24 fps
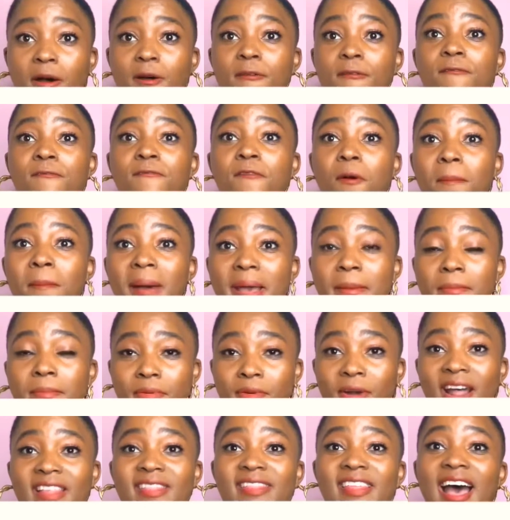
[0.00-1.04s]
For my
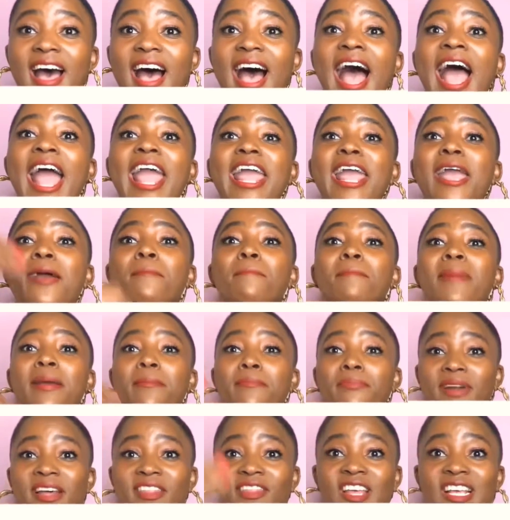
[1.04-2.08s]
brother, I am my
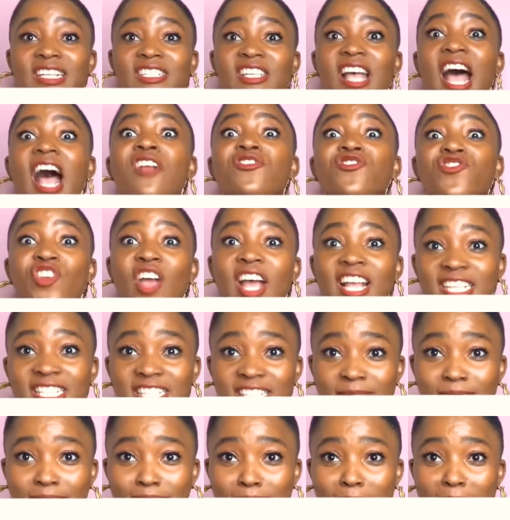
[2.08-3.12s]
brother's hanjadzi.
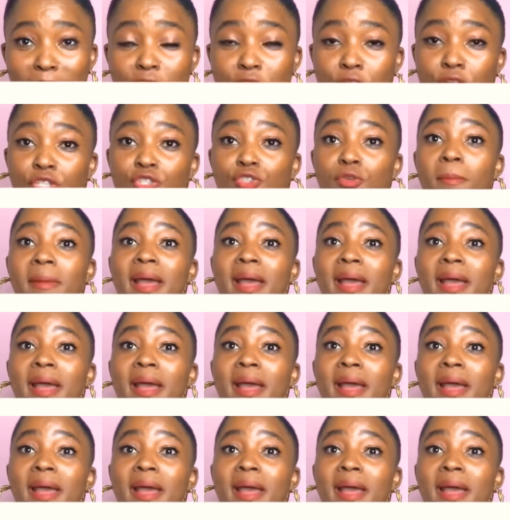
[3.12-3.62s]
So my